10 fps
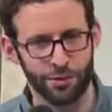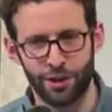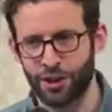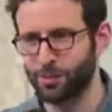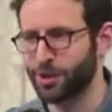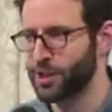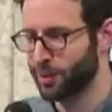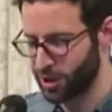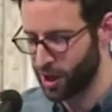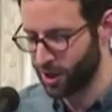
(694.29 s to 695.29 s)
to read are books
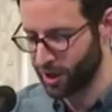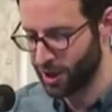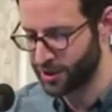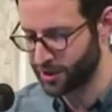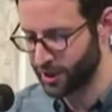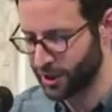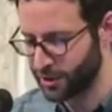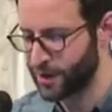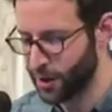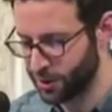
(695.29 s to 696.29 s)
about the Holocaust, and I
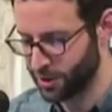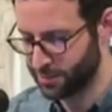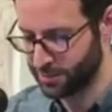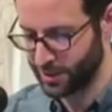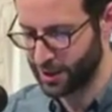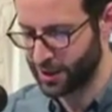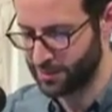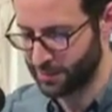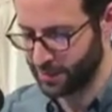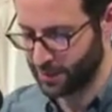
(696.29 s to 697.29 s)
devoured them
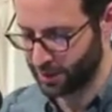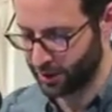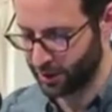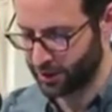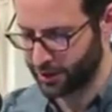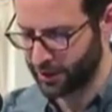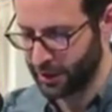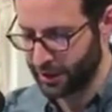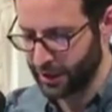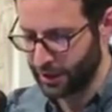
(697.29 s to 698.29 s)
as a teenager.
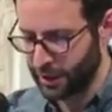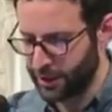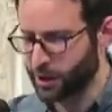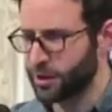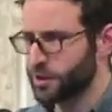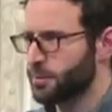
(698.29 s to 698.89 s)
And they're these